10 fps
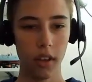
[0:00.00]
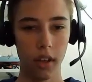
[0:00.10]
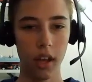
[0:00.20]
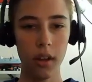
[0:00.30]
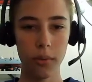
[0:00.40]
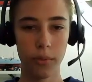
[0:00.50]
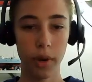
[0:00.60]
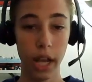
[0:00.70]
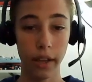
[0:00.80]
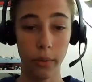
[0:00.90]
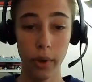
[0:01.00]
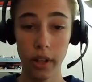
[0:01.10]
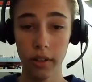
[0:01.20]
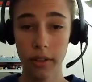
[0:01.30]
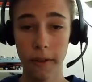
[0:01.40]
Alright,
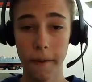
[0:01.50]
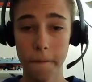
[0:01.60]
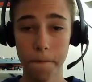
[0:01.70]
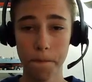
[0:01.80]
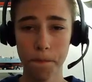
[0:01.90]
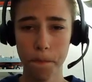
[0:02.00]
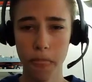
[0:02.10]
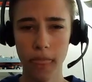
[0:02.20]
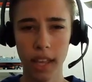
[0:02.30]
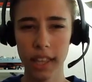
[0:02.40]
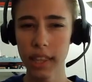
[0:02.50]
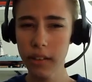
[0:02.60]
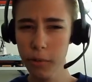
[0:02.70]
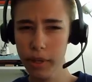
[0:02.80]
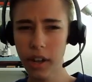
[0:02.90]
well, a
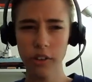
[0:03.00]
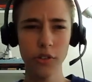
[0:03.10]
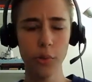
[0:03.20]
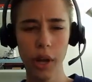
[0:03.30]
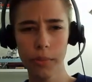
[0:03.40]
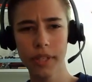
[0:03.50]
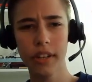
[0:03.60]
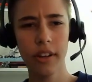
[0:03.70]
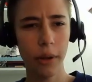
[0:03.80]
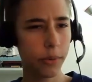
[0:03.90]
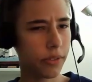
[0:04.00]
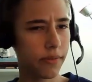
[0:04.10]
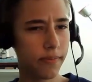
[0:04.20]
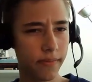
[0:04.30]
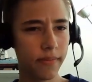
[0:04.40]
little bit underwhelmed here. I was
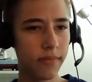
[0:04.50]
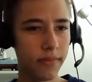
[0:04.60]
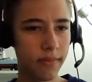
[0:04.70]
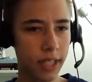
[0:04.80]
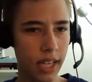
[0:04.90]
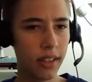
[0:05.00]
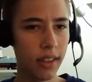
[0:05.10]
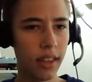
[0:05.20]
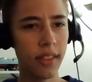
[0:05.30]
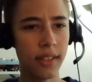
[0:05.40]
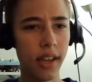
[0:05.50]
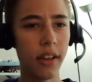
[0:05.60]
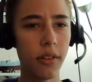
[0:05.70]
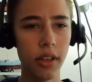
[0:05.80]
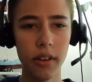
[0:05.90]
seeing that the
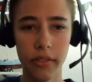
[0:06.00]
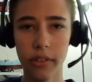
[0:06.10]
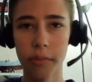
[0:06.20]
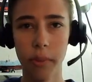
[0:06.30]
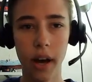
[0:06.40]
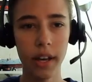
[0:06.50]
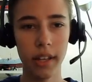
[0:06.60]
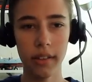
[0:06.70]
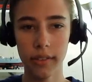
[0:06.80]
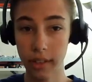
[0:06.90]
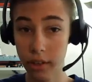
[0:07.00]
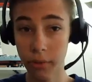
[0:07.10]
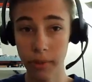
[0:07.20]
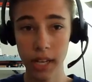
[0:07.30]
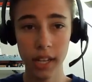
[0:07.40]
title here of this bot is
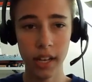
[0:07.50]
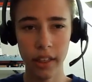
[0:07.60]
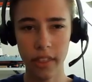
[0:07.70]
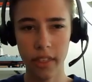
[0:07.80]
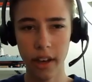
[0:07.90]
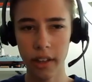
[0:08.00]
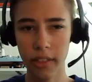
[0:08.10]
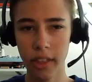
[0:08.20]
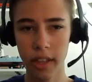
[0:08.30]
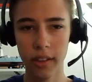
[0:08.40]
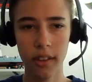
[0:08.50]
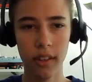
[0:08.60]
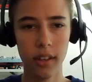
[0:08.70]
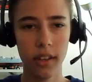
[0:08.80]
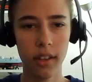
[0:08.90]
intermediate. I thought that
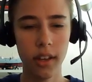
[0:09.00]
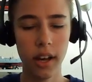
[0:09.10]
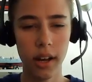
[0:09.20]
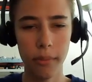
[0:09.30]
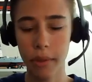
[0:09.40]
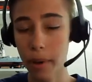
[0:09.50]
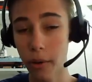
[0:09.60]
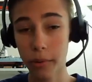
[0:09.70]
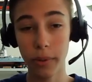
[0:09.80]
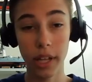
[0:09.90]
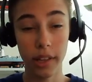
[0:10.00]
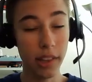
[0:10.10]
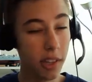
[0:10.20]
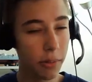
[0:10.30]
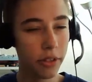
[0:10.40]
the bot would play a
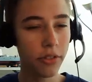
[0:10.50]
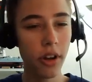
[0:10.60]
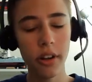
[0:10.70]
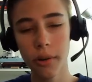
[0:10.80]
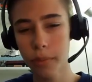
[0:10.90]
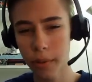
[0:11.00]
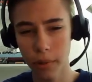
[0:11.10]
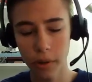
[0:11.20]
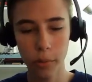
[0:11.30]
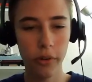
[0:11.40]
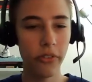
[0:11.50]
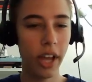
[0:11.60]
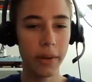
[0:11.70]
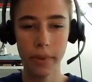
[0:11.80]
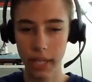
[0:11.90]
little bit stronger, put up a little more
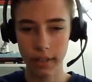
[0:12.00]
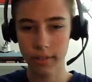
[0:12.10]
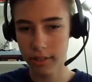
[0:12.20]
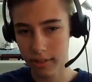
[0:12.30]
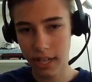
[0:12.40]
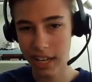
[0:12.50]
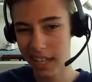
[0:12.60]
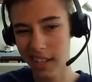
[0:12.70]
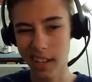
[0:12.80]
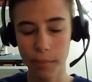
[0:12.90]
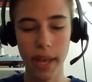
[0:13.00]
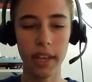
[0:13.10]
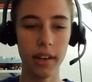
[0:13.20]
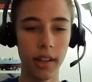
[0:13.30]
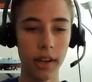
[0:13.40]
fight, but it just kind of ended up
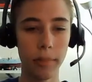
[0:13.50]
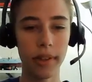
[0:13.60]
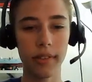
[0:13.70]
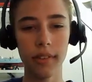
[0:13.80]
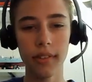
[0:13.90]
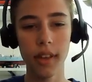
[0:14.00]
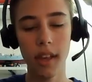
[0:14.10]
hanging a lot of pieces.